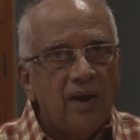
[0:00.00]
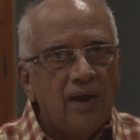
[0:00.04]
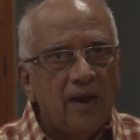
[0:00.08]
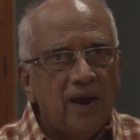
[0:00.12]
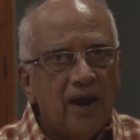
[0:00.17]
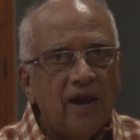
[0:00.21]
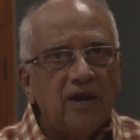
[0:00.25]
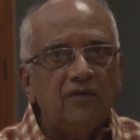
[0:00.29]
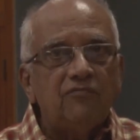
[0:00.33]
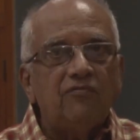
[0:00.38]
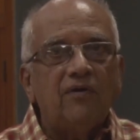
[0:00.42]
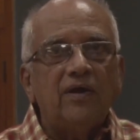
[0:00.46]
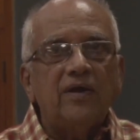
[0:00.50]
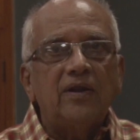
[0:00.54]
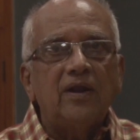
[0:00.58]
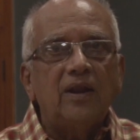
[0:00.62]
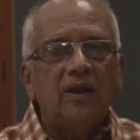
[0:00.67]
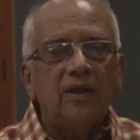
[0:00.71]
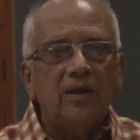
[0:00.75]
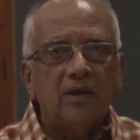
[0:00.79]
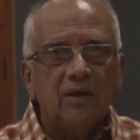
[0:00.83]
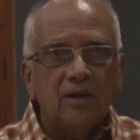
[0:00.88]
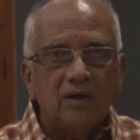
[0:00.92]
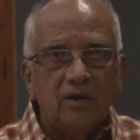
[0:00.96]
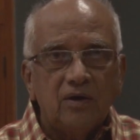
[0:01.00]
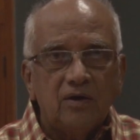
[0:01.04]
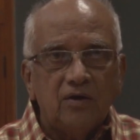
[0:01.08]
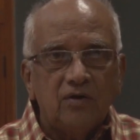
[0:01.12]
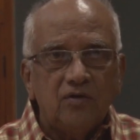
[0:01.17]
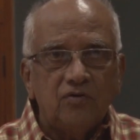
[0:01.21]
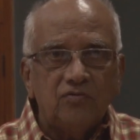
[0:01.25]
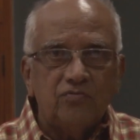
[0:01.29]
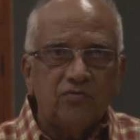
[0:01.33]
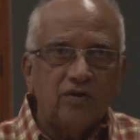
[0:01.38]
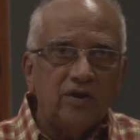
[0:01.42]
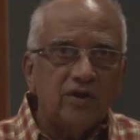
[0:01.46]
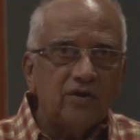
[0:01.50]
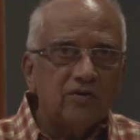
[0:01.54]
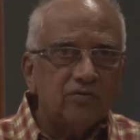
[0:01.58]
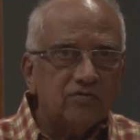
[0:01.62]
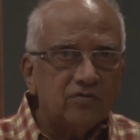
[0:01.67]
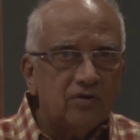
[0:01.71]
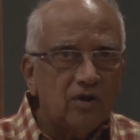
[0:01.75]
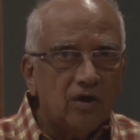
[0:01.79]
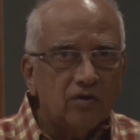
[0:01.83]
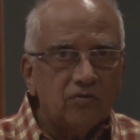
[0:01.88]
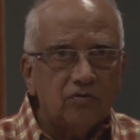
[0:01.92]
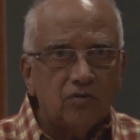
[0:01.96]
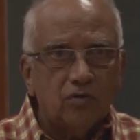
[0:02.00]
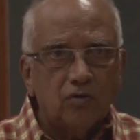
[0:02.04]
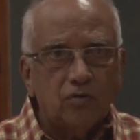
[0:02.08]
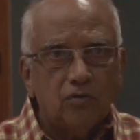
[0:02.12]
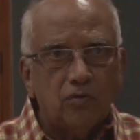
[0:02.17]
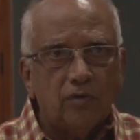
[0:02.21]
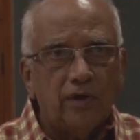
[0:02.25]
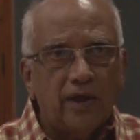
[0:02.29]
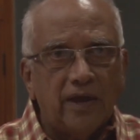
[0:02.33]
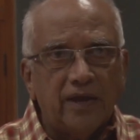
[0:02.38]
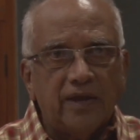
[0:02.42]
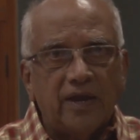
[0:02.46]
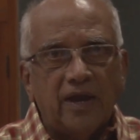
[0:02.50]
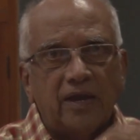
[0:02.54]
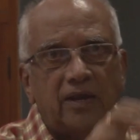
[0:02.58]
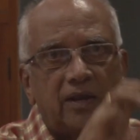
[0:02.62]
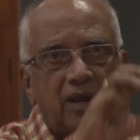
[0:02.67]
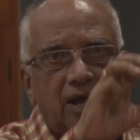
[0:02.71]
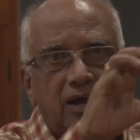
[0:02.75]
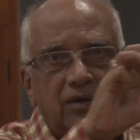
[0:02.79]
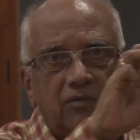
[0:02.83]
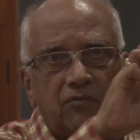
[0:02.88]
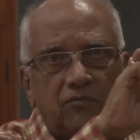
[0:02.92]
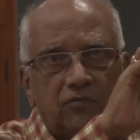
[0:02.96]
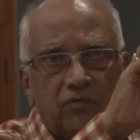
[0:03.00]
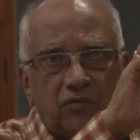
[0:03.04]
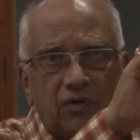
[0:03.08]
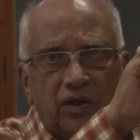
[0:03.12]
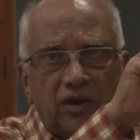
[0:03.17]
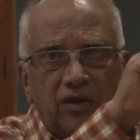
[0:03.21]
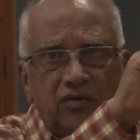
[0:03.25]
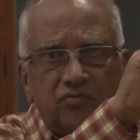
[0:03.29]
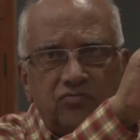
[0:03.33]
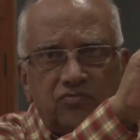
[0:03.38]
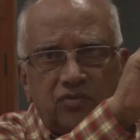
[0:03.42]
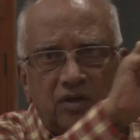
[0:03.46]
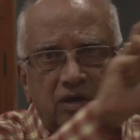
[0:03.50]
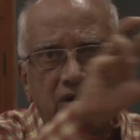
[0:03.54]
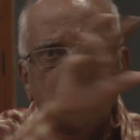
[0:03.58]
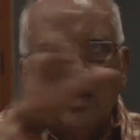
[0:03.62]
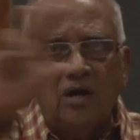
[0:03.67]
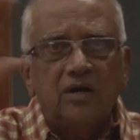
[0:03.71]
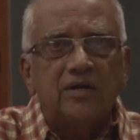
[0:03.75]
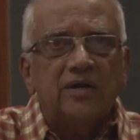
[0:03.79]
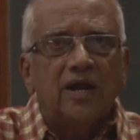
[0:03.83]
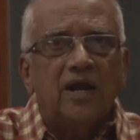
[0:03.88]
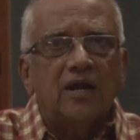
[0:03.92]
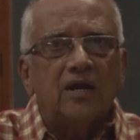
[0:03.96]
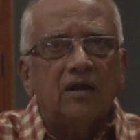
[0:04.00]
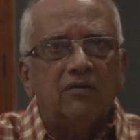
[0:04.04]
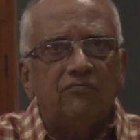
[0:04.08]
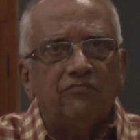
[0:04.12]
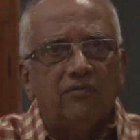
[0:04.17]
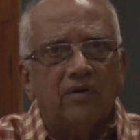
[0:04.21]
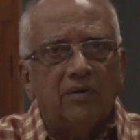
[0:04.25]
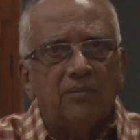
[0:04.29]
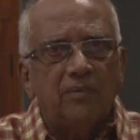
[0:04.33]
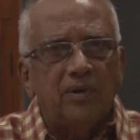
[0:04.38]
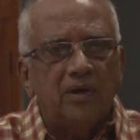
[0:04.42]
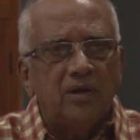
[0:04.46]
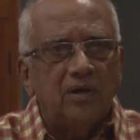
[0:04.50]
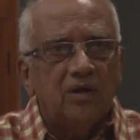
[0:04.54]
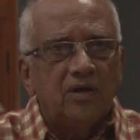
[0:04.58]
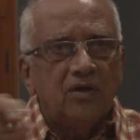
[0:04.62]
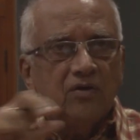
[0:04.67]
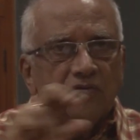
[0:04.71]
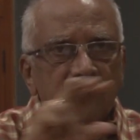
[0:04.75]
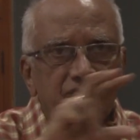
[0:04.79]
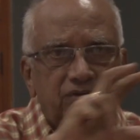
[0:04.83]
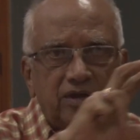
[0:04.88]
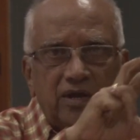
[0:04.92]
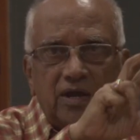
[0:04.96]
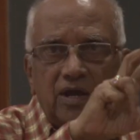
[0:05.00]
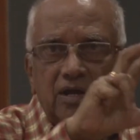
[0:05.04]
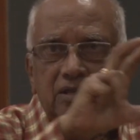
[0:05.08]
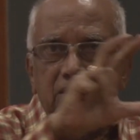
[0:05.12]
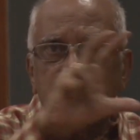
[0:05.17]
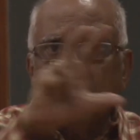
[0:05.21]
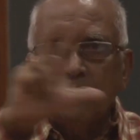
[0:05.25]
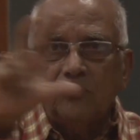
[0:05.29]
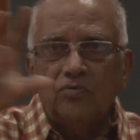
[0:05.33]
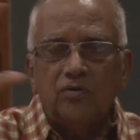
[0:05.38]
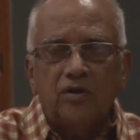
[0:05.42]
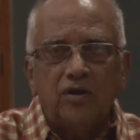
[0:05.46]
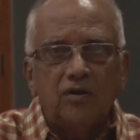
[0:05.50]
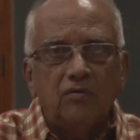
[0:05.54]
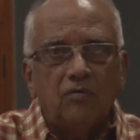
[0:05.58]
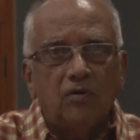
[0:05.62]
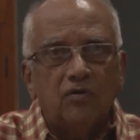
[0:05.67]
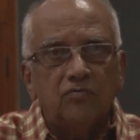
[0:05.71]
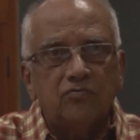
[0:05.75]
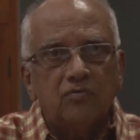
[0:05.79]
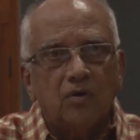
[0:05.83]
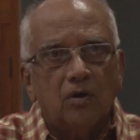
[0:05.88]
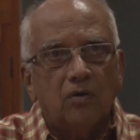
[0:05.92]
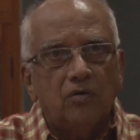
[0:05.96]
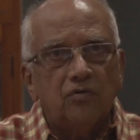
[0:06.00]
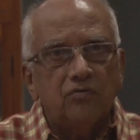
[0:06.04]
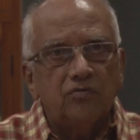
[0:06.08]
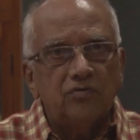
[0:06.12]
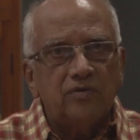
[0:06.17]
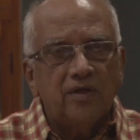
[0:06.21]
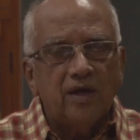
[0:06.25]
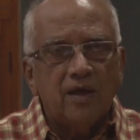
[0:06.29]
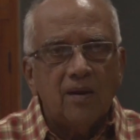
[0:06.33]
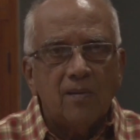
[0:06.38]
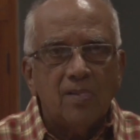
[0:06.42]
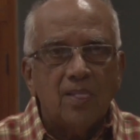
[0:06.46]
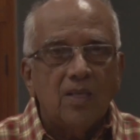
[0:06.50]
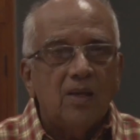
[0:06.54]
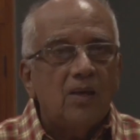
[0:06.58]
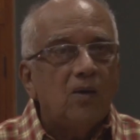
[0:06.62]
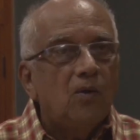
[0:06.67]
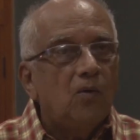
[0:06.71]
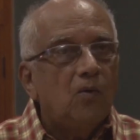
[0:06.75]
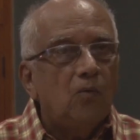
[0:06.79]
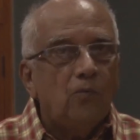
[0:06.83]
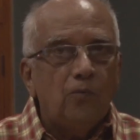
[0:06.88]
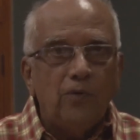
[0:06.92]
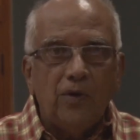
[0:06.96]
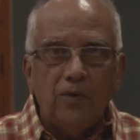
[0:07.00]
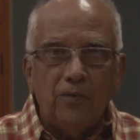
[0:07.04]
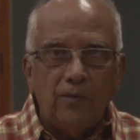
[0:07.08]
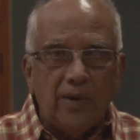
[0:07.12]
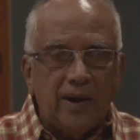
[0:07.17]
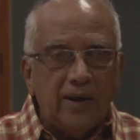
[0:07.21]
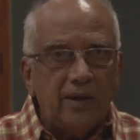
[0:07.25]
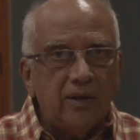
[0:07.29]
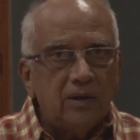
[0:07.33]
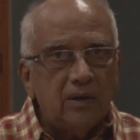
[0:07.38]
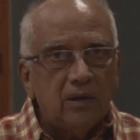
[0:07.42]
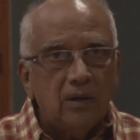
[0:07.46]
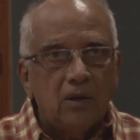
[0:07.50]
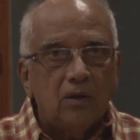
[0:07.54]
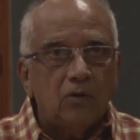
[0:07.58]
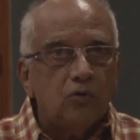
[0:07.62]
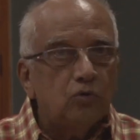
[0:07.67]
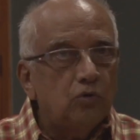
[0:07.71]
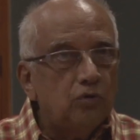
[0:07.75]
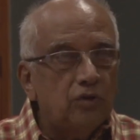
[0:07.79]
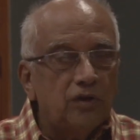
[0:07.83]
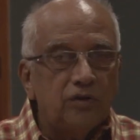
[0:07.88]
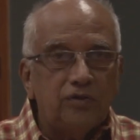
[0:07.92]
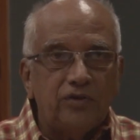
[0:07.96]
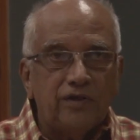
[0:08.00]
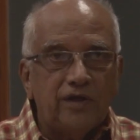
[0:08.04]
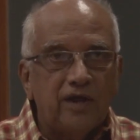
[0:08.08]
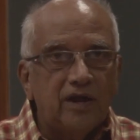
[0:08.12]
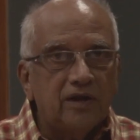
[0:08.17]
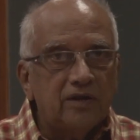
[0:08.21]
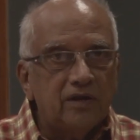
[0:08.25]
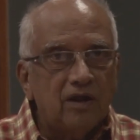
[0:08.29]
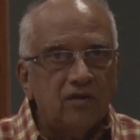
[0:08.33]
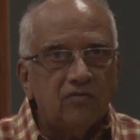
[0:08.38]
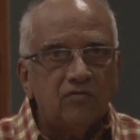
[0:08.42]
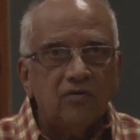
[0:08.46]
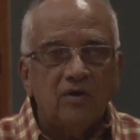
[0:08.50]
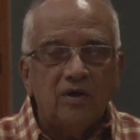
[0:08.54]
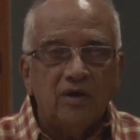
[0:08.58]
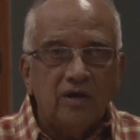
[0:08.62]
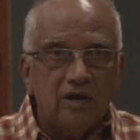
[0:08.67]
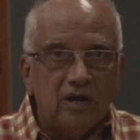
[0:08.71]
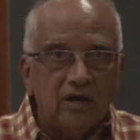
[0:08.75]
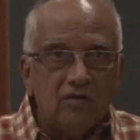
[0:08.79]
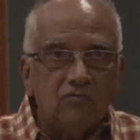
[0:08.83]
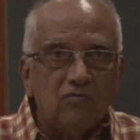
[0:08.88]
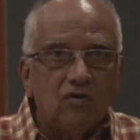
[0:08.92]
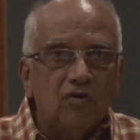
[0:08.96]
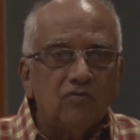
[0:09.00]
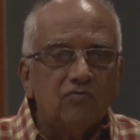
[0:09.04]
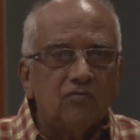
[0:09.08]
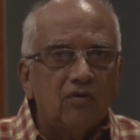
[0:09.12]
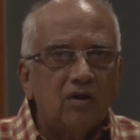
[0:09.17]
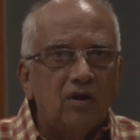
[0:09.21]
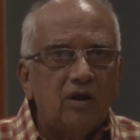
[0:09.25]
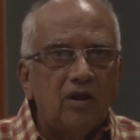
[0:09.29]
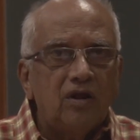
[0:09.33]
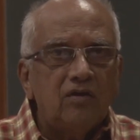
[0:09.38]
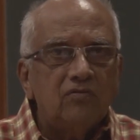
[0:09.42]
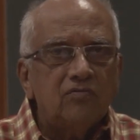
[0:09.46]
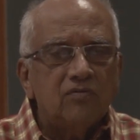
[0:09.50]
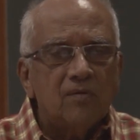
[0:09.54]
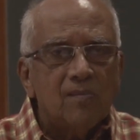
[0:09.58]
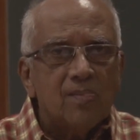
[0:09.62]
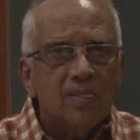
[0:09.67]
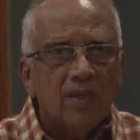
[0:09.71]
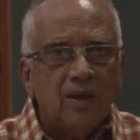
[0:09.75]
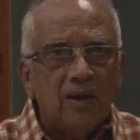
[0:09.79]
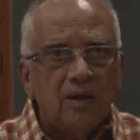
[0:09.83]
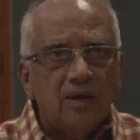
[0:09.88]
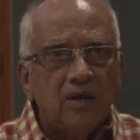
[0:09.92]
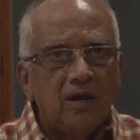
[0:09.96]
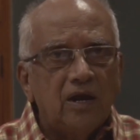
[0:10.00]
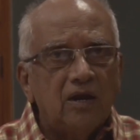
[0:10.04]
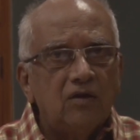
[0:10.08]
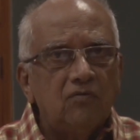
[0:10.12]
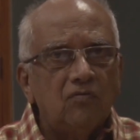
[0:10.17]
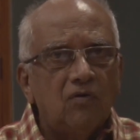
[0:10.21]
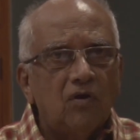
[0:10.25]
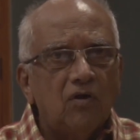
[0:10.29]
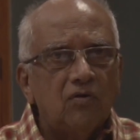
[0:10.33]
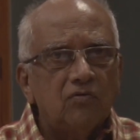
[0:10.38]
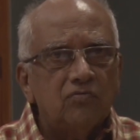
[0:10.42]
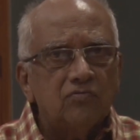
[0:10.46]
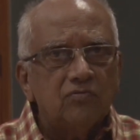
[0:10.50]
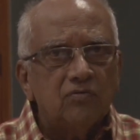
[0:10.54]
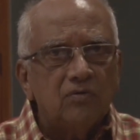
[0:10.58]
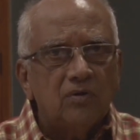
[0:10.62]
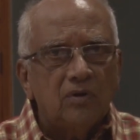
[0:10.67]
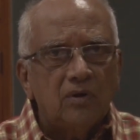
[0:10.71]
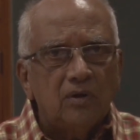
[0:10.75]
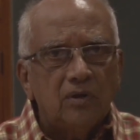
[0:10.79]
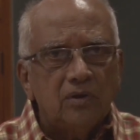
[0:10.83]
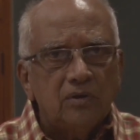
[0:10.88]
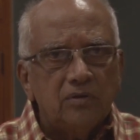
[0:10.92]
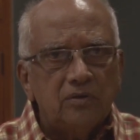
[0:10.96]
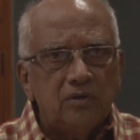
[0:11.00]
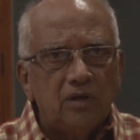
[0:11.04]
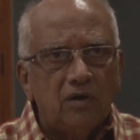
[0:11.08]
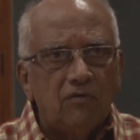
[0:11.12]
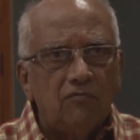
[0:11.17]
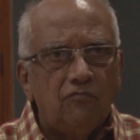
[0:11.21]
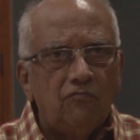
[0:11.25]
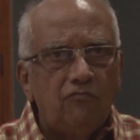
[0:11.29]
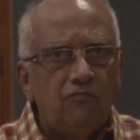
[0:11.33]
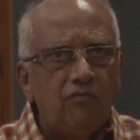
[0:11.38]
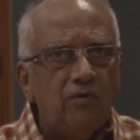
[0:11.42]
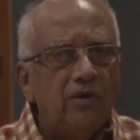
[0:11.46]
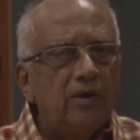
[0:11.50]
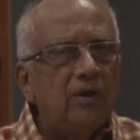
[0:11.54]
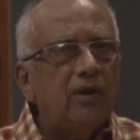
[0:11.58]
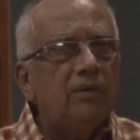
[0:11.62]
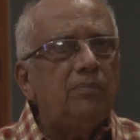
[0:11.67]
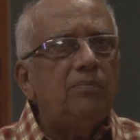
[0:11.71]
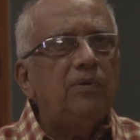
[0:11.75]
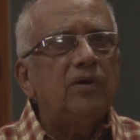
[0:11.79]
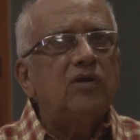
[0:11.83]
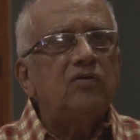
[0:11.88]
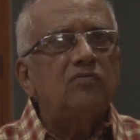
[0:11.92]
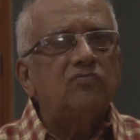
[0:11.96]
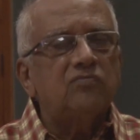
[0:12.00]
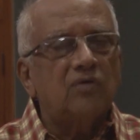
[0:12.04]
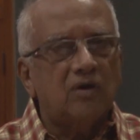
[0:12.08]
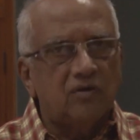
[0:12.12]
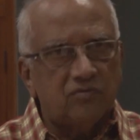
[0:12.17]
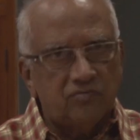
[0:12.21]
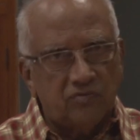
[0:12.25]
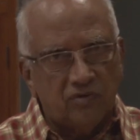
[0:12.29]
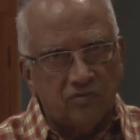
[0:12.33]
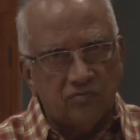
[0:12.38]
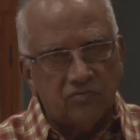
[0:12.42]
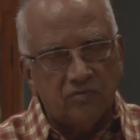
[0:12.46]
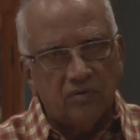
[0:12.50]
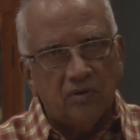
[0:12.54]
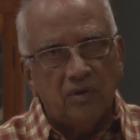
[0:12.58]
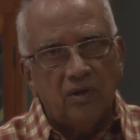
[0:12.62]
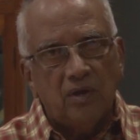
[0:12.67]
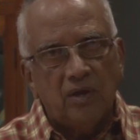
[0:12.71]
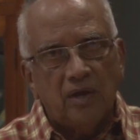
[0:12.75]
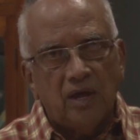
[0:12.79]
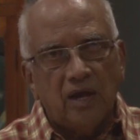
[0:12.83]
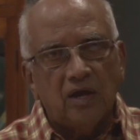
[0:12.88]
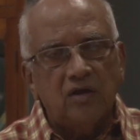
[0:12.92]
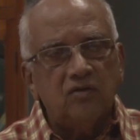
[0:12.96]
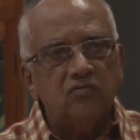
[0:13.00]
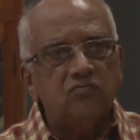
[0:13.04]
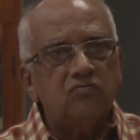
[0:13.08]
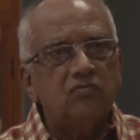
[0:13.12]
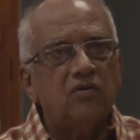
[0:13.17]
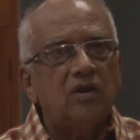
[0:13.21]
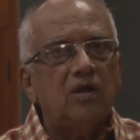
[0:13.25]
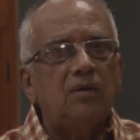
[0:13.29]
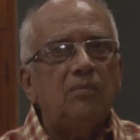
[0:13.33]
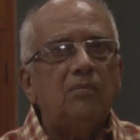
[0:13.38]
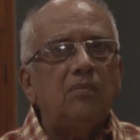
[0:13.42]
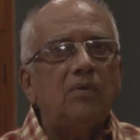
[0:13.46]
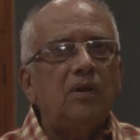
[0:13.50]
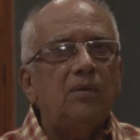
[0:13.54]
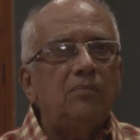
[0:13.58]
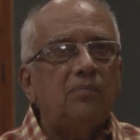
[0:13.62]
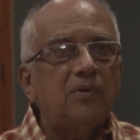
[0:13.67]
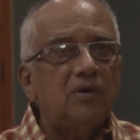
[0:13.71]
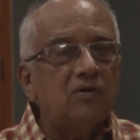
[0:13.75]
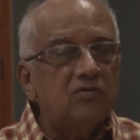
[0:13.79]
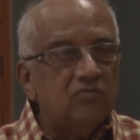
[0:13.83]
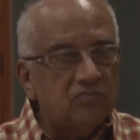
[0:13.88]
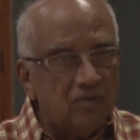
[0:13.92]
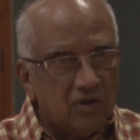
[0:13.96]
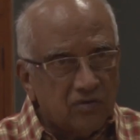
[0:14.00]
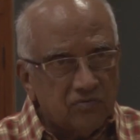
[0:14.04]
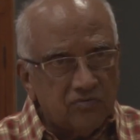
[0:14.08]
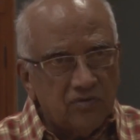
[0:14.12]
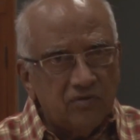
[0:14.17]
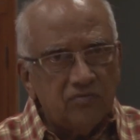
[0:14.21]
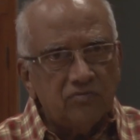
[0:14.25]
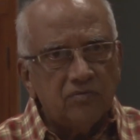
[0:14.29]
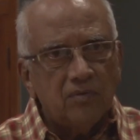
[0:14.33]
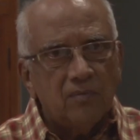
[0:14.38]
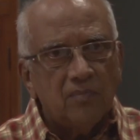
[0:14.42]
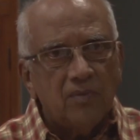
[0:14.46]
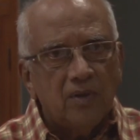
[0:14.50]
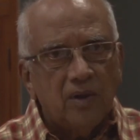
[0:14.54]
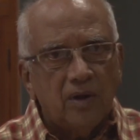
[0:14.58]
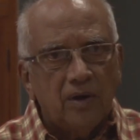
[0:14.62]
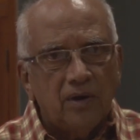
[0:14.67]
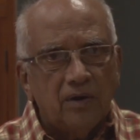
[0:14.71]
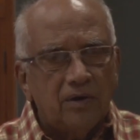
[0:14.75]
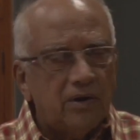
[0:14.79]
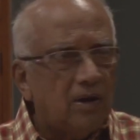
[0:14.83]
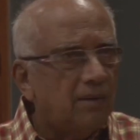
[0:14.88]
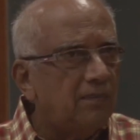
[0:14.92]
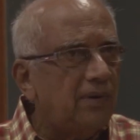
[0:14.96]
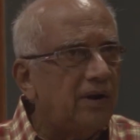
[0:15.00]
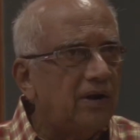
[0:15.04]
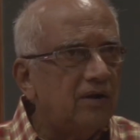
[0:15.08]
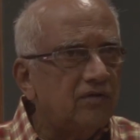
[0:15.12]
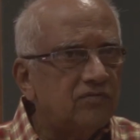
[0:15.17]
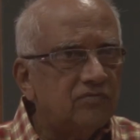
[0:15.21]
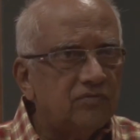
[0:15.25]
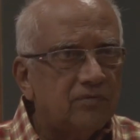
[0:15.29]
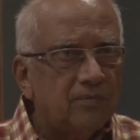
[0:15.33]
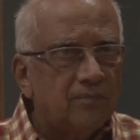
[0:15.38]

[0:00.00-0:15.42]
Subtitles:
And finally, Sri Krishna Arjuna, again a very single title for me, Singeetam Srinivasa Rao is there. We went to the theatres, it was released, it was a very big success, extremely big success, tremendous.